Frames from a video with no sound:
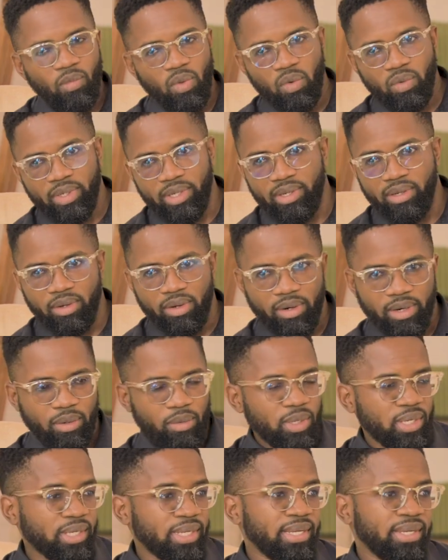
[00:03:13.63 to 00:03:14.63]
Okay. All
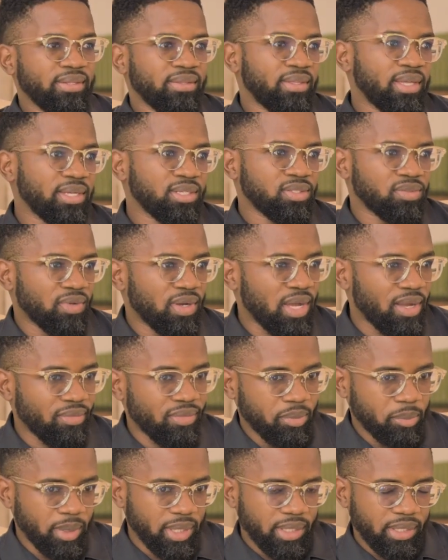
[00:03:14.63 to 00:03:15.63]
right. Well, again, thanks for
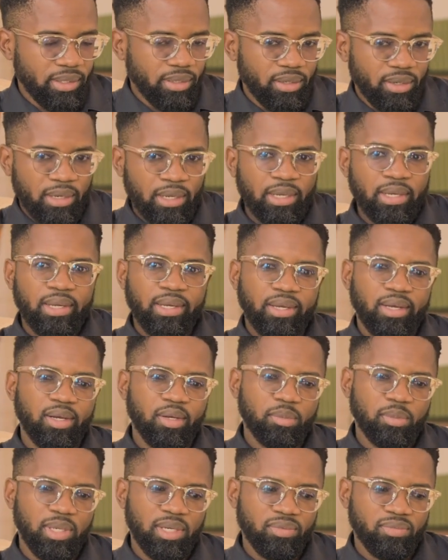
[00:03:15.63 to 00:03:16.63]
having me here
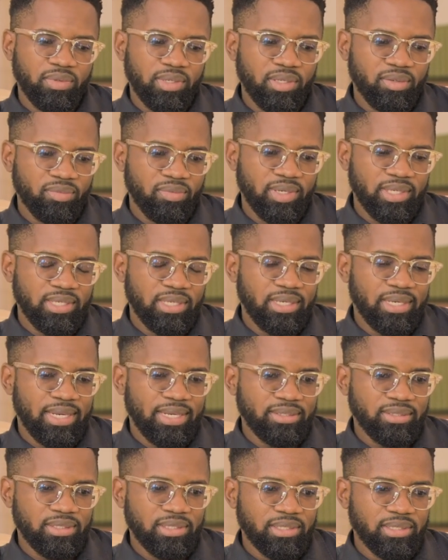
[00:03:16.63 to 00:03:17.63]
and for inviting
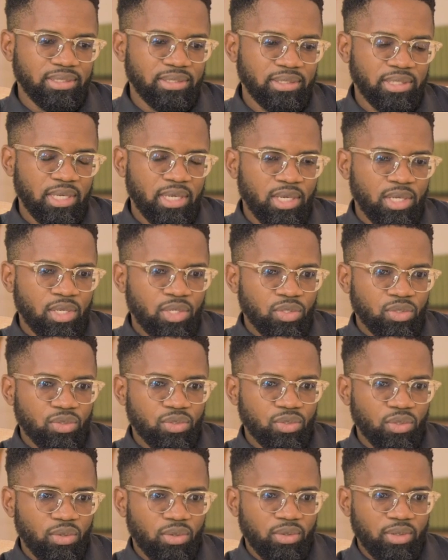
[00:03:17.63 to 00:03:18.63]
Antilles.
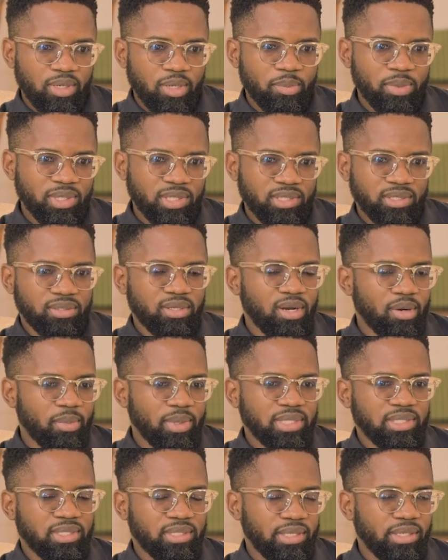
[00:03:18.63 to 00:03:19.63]
So let me just start
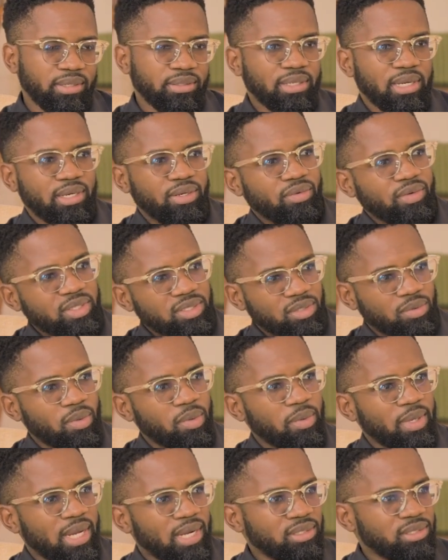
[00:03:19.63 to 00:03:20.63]
by saying that the reason
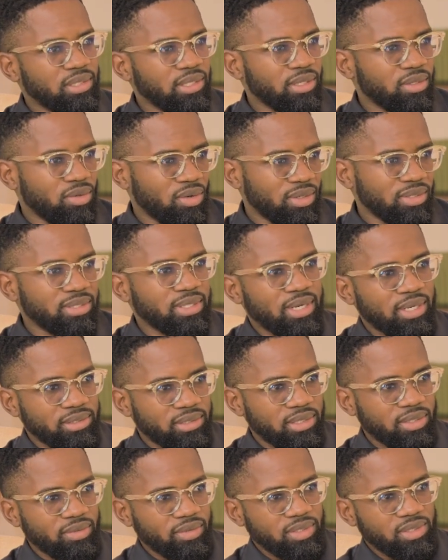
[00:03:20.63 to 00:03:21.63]
why we actually
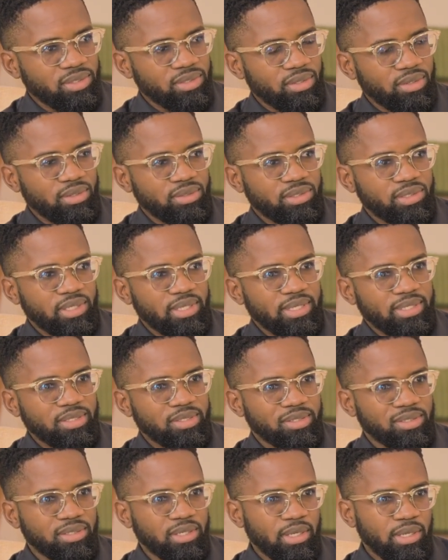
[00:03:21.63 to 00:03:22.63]
conducted the research
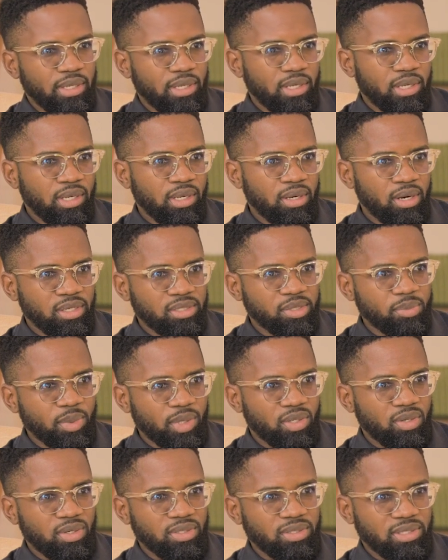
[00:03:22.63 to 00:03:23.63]
is largely
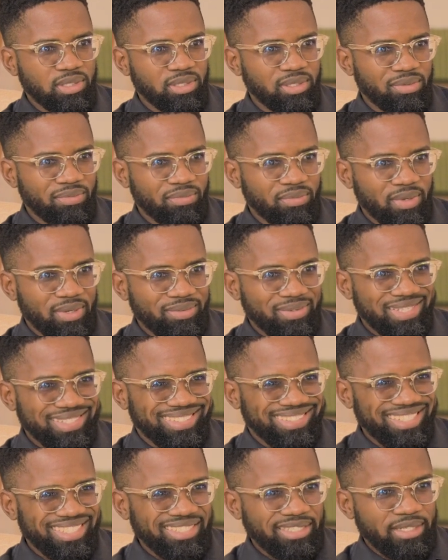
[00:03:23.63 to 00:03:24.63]
because there's a
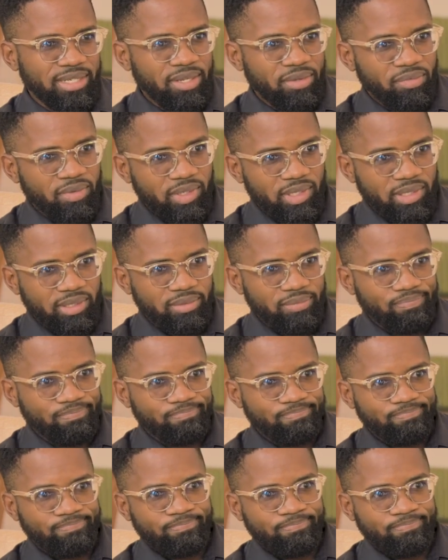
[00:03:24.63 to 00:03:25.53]
significant